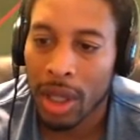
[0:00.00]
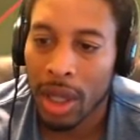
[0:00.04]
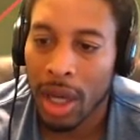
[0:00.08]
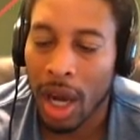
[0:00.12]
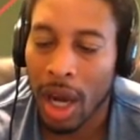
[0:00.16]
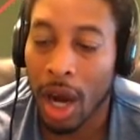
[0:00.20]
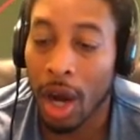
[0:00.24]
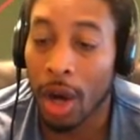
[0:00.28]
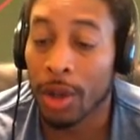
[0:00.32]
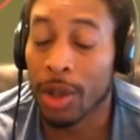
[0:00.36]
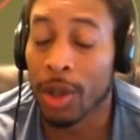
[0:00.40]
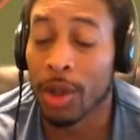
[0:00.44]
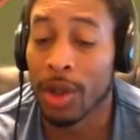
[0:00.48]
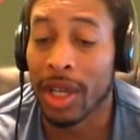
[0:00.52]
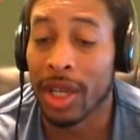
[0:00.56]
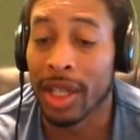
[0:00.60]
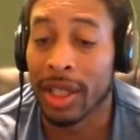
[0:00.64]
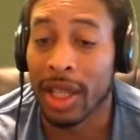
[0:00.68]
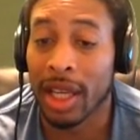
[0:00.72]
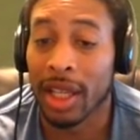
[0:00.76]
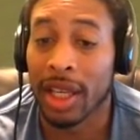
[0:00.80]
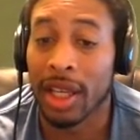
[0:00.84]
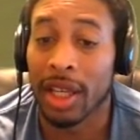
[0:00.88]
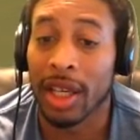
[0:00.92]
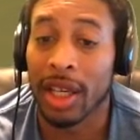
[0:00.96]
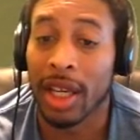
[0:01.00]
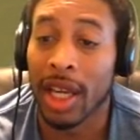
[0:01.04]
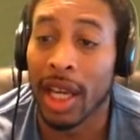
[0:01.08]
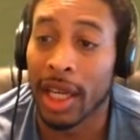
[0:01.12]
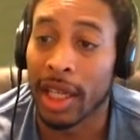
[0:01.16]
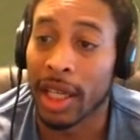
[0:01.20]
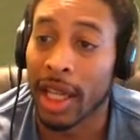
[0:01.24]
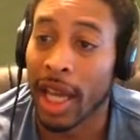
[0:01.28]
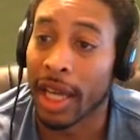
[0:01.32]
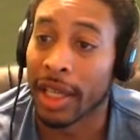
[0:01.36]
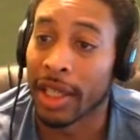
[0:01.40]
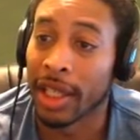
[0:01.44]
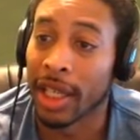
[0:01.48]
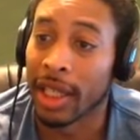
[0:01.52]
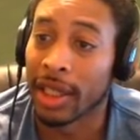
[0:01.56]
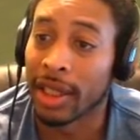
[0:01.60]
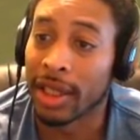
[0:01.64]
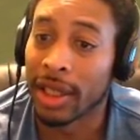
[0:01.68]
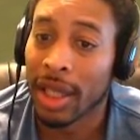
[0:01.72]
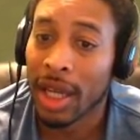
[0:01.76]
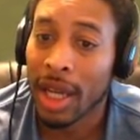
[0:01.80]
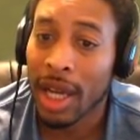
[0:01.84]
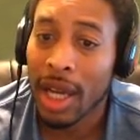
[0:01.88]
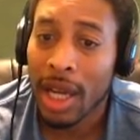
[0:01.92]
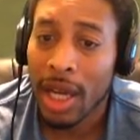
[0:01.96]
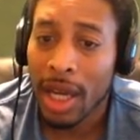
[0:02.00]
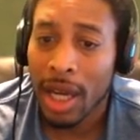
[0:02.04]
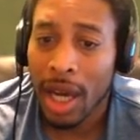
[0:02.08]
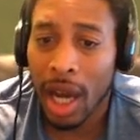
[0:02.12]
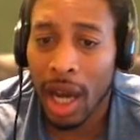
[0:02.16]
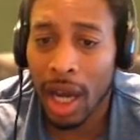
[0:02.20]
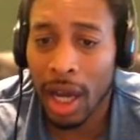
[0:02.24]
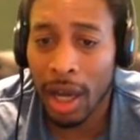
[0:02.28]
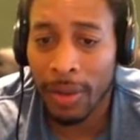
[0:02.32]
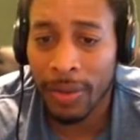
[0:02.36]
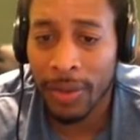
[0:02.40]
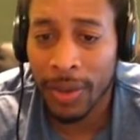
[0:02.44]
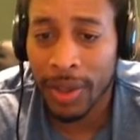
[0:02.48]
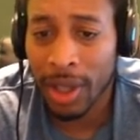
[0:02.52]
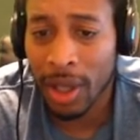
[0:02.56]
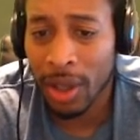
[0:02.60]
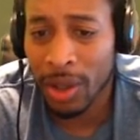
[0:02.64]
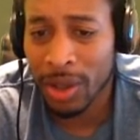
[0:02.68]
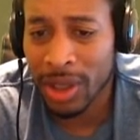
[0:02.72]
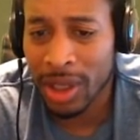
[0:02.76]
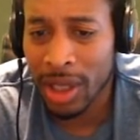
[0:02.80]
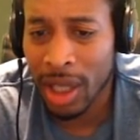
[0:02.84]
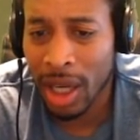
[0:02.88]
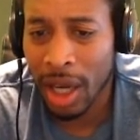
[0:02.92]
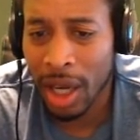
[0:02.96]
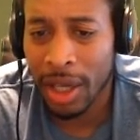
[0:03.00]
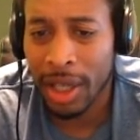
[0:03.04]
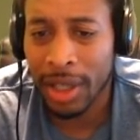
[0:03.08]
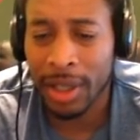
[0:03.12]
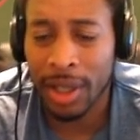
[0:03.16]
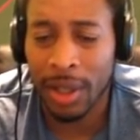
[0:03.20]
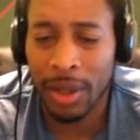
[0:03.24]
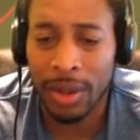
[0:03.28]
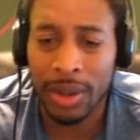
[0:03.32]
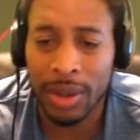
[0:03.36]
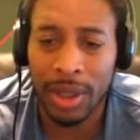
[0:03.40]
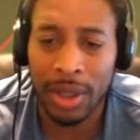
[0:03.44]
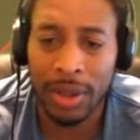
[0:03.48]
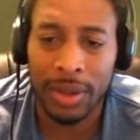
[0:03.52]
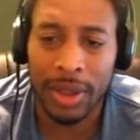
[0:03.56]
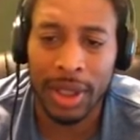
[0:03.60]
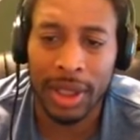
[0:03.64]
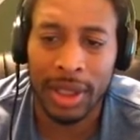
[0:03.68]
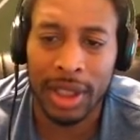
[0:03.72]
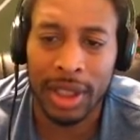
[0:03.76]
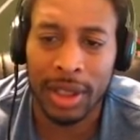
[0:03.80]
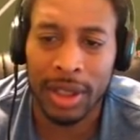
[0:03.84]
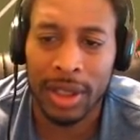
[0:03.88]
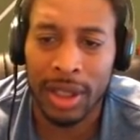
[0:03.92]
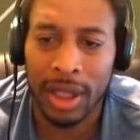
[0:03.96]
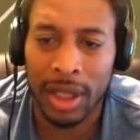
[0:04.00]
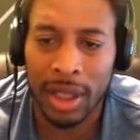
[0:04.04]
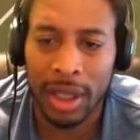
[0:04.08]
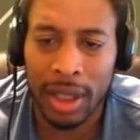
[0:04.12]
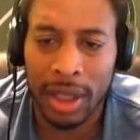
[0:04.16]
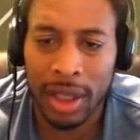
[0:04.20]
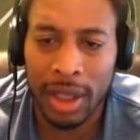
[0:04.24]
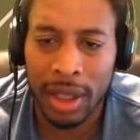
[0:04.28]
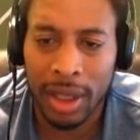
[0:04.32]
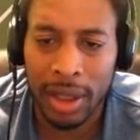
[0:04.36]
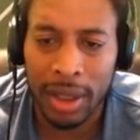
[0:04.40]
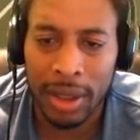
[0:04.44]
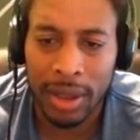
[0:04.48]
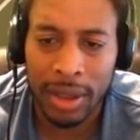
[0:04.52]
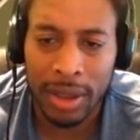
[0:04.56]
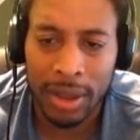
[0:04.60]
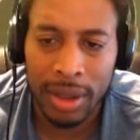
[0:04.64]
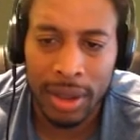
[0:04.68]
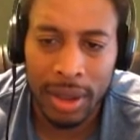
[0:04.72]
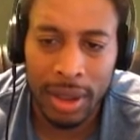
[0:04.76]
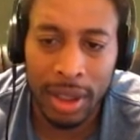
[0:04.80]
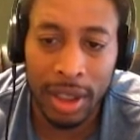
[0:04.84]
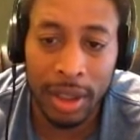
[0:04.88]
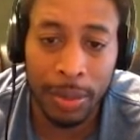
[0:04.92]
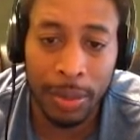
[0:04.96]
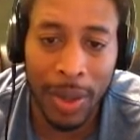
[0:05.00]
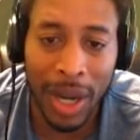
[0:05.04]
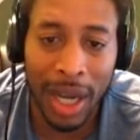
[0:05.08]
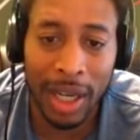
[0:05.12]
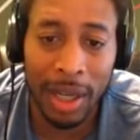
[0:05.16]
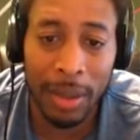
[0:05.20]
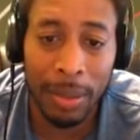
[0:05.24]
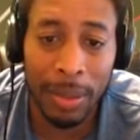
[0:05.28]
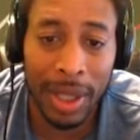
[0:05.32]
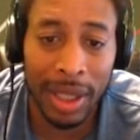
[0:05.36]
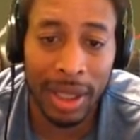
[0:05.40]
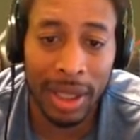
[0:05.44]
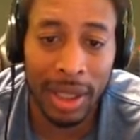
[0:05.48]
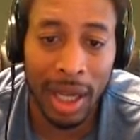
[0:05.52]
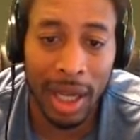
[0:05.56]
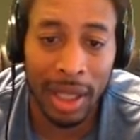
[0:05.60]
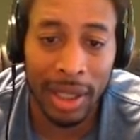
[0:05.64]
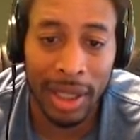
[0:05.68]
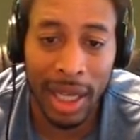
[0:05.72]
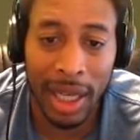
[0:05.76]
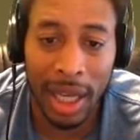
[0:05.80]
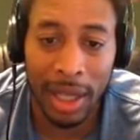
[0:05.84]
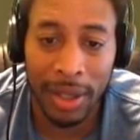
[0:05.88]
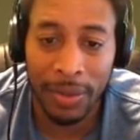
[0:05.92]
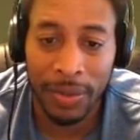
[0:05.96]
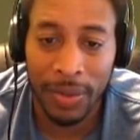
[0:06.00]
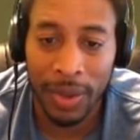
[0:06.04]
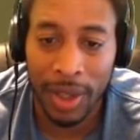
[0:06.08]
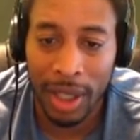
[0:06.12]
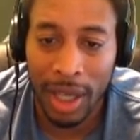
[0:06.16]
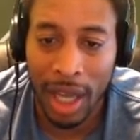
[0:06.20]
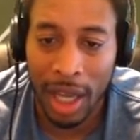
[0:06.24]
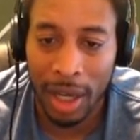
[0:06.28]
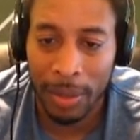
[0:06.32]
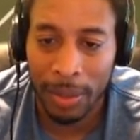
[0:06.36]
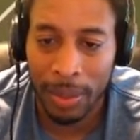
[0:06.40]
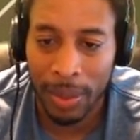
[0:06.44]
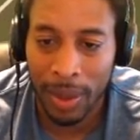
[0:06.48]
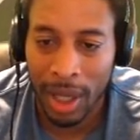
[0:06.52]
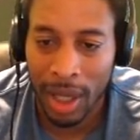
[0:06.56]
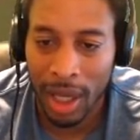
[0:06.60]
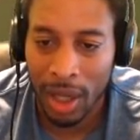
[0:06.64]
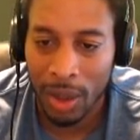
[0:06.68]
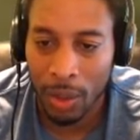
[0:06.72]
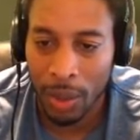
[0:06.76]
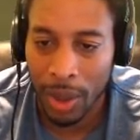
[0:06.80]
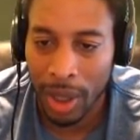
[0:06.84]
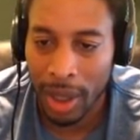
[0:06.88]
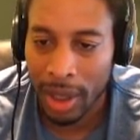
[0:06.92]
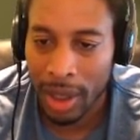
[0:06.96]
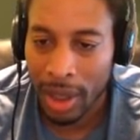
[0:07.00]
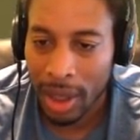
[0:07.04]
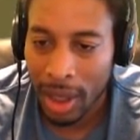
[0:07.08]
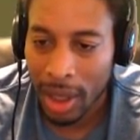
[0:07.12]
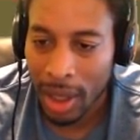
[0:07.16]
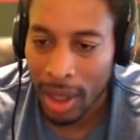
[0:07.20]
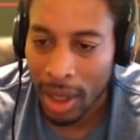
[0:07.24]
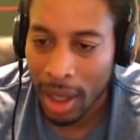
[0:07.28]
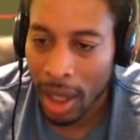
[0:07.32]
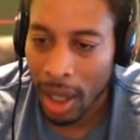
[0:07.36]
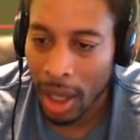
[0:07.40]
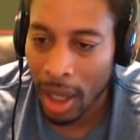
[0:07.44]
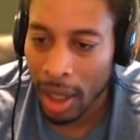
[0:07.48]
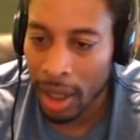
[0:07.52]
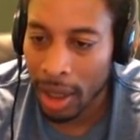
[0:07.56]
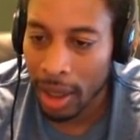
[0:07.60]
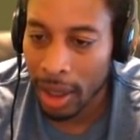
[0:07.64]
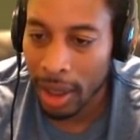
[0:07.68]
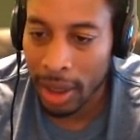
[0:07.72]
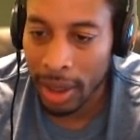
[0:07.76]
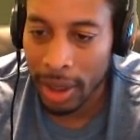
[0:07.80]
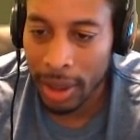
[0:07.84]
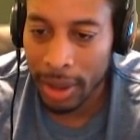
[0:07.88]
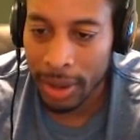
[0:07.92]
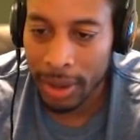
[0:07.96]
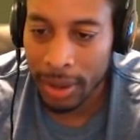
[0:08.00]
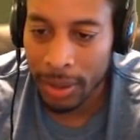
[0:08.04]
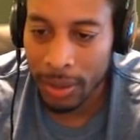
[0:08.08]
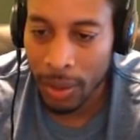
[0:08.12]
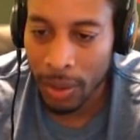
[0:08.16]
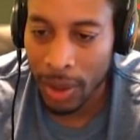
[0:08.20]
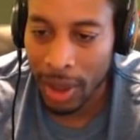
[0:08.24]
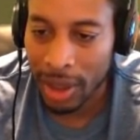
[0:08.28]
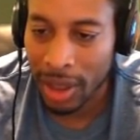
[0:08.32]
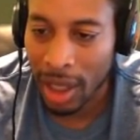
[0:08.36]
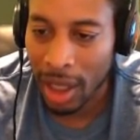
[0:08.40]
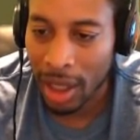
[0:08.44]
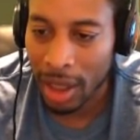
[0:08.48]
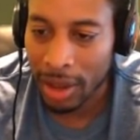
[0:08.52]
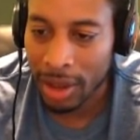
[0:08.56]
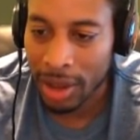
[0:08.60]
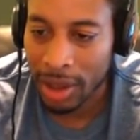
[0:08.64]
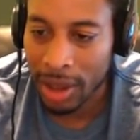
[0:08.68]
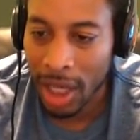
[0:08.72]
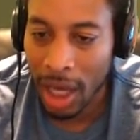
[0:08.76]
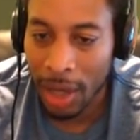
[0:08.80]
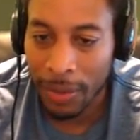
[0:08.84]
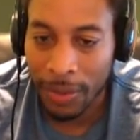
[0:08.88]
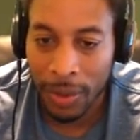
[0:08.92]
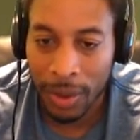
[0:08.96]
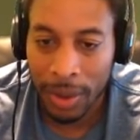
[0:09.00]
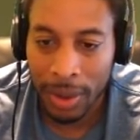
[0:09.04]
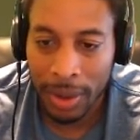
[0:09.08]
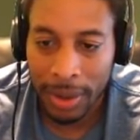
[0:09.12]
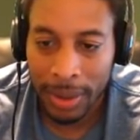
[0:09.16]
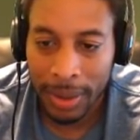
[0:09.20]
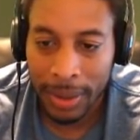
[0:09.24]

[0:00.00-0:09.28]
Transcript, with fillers: Oh, you didn't think he could hit that, did you? Uh, for those of y'all that don't know, this is the uh, this is probably the best lockdown defender I've played with. Uh what is that? Strepha.